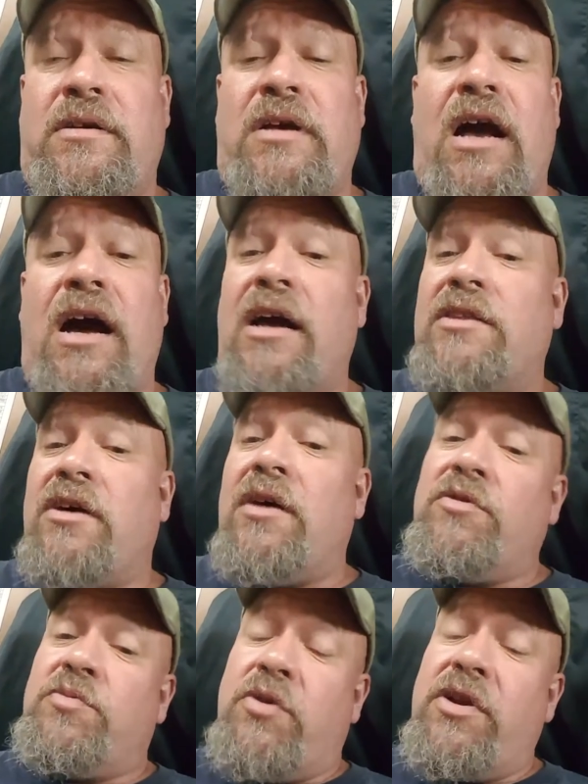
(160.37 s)
I thought
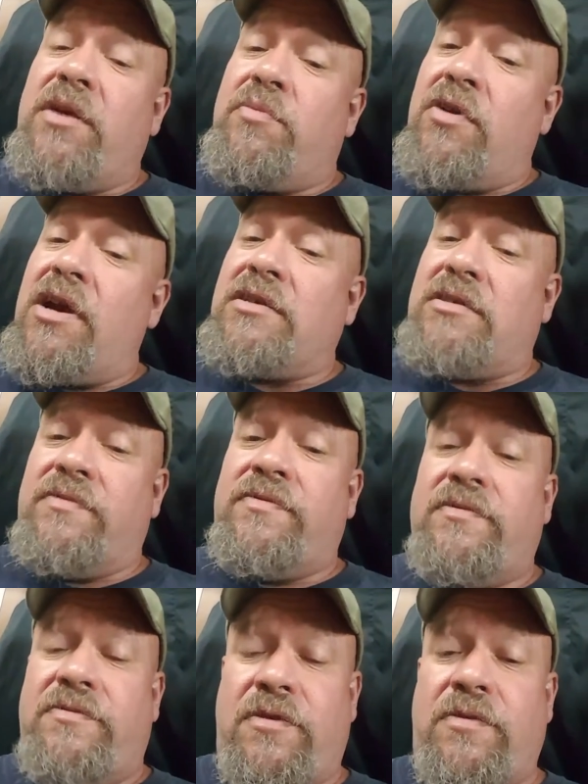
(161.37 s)
was pretty impressive,
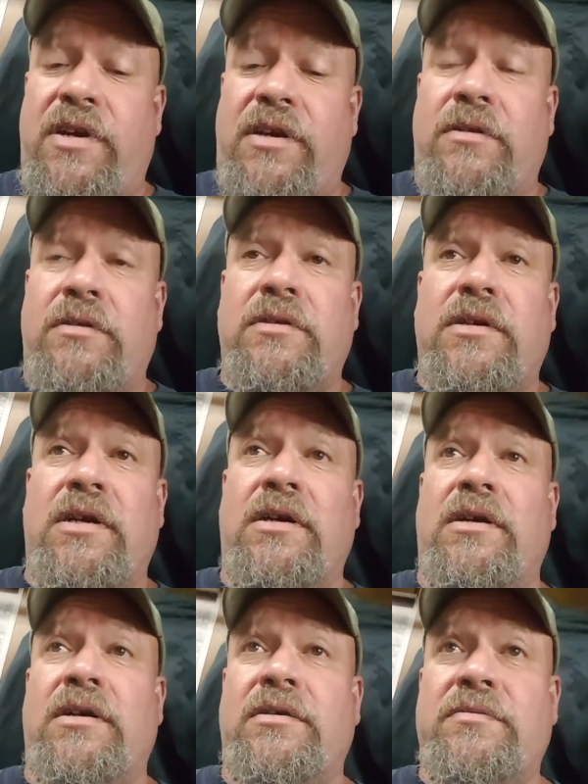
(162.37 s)
for real.
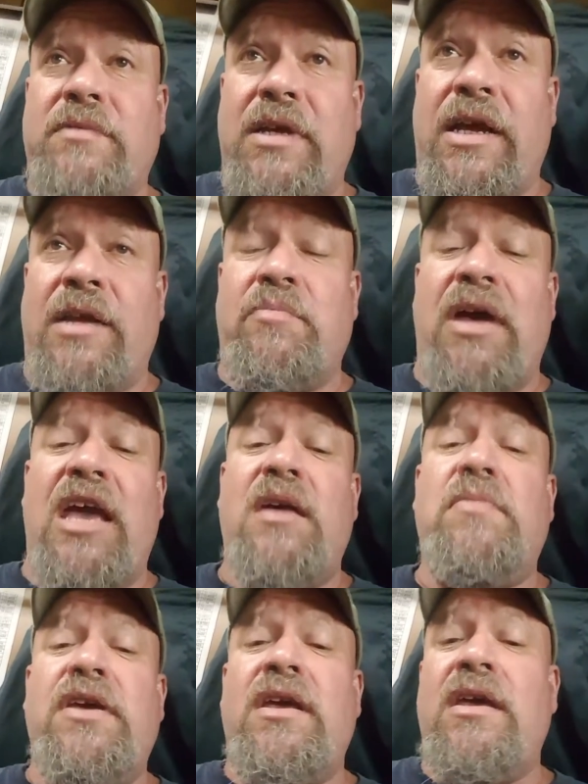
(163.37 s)
And
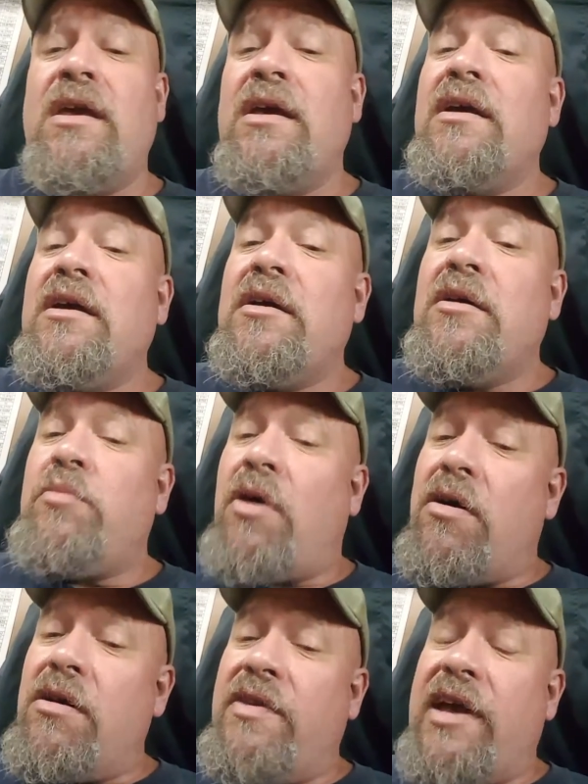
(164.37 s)
maybe
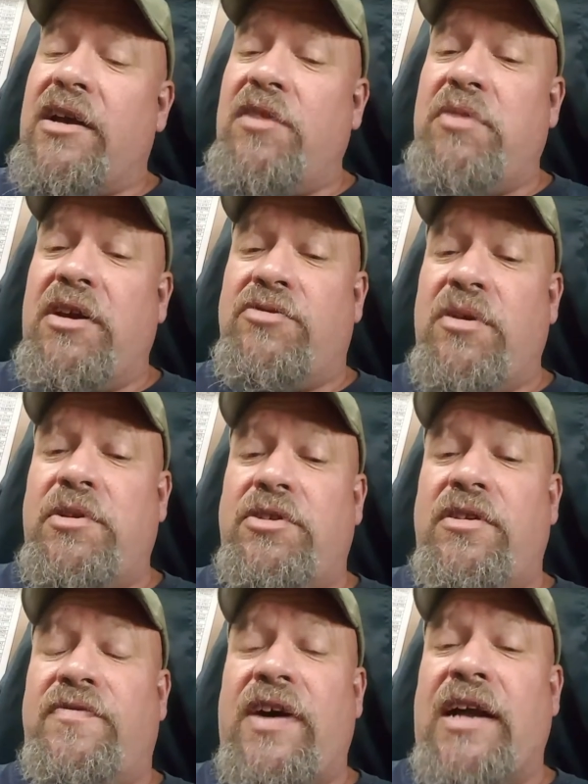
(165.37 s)
part of that could be attributed
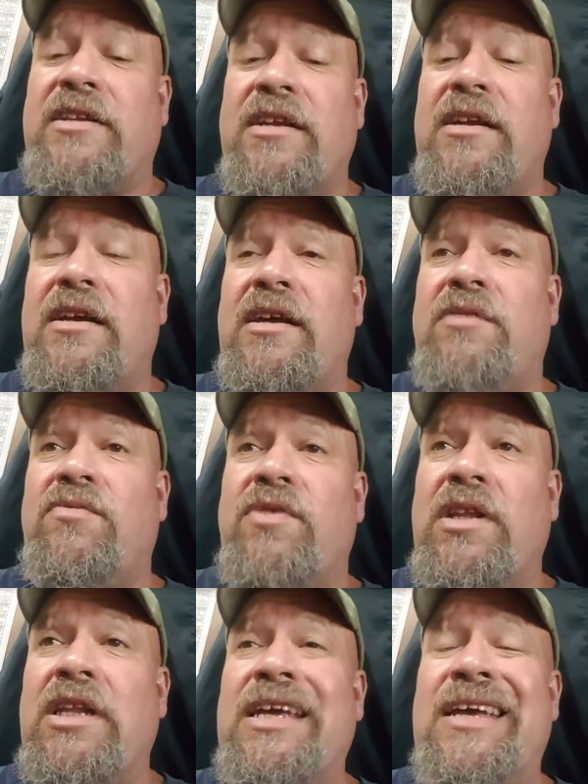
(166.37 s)
to the fact that it
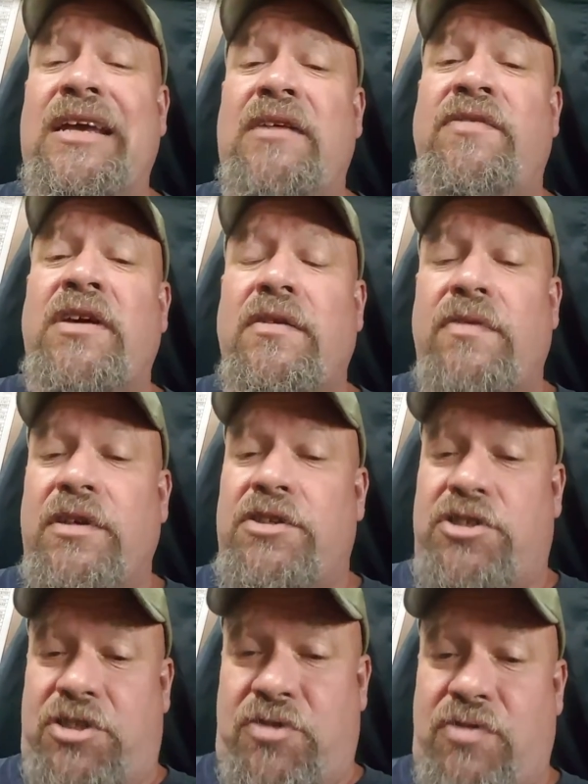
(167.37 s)
relieved the
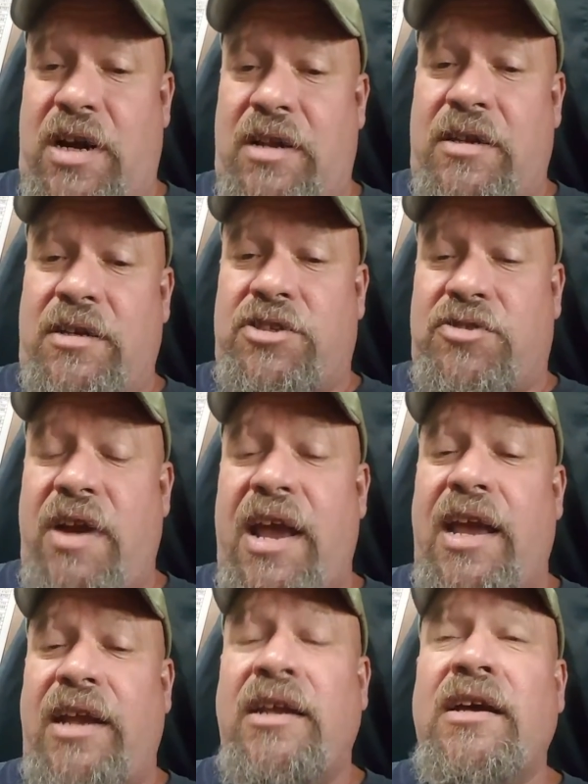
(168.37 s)

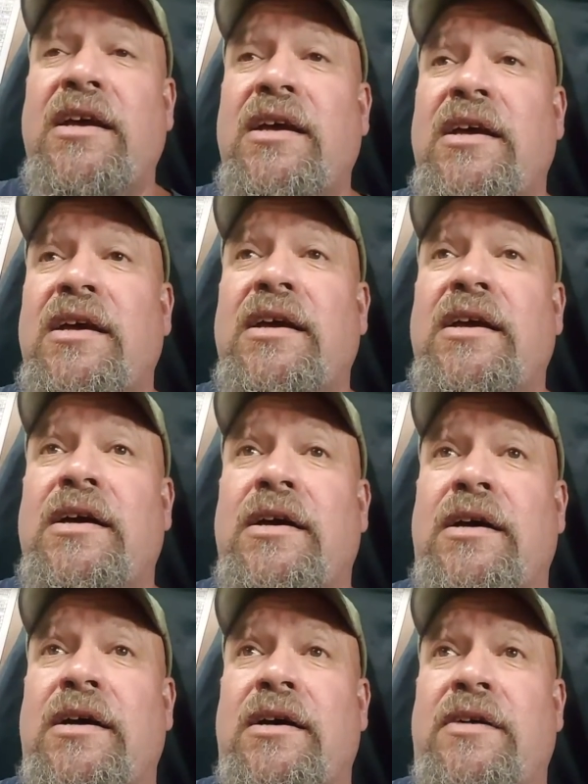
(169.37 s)
strain
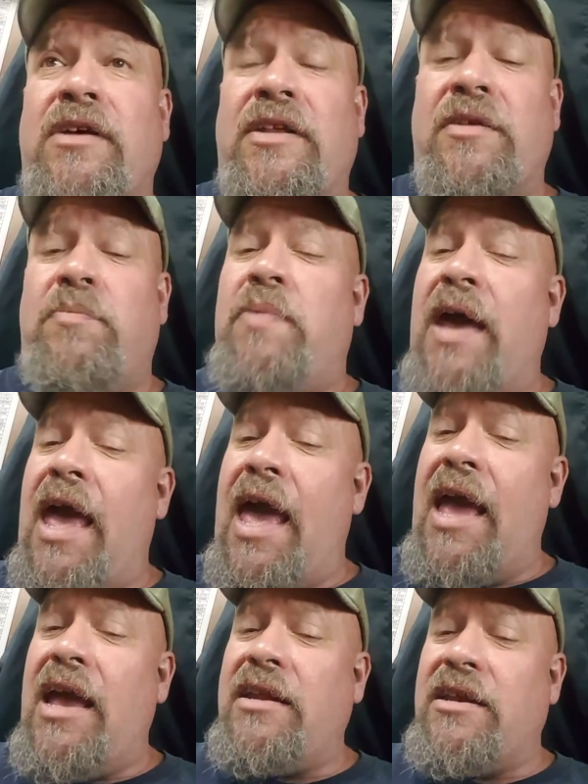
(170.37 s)
and the
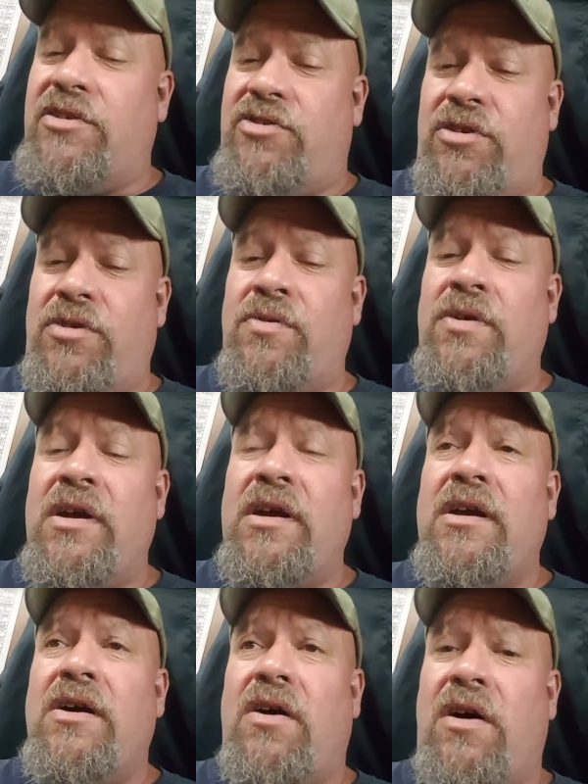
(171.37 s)
pain issue
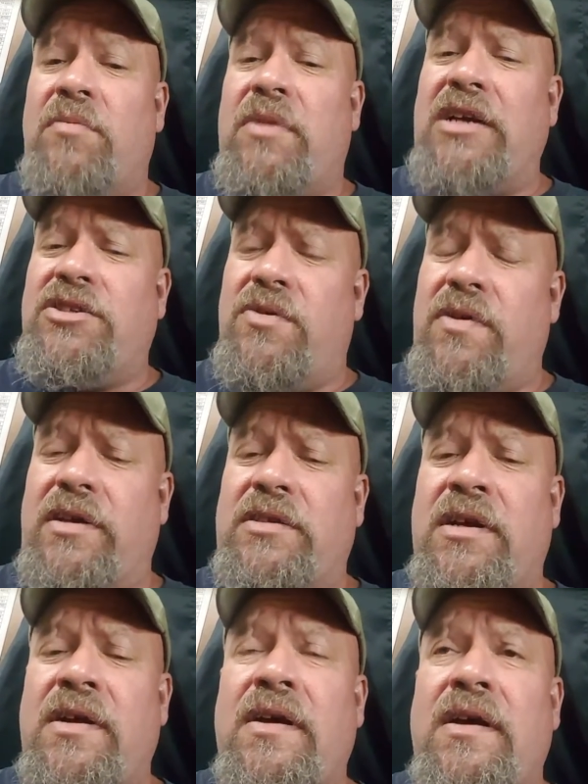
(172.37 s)
on my joints.
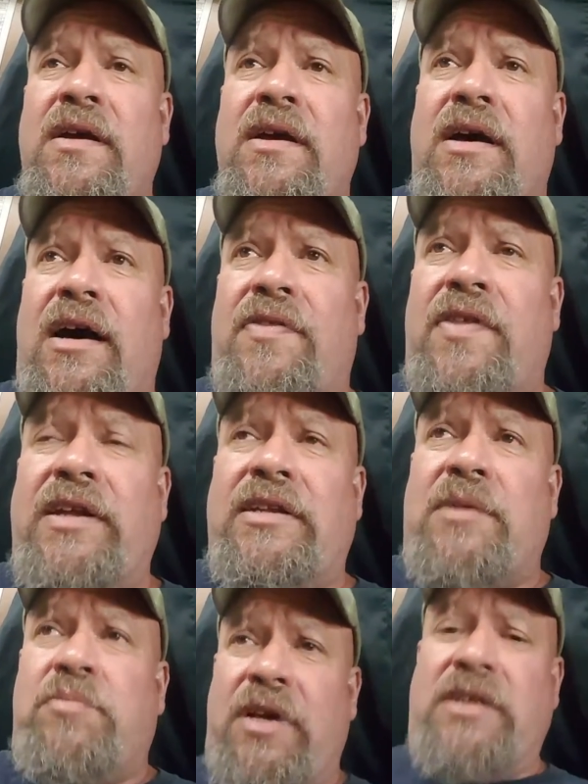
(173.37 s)
I think
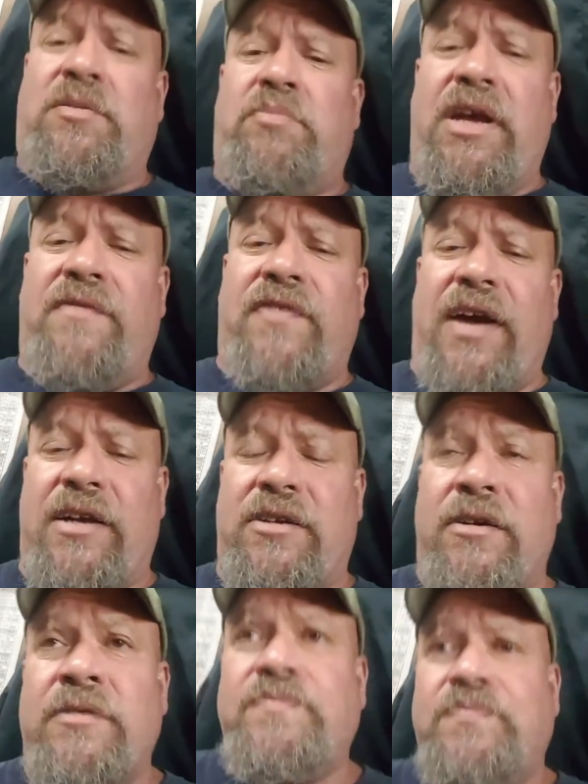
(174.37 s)
that plays a big factor.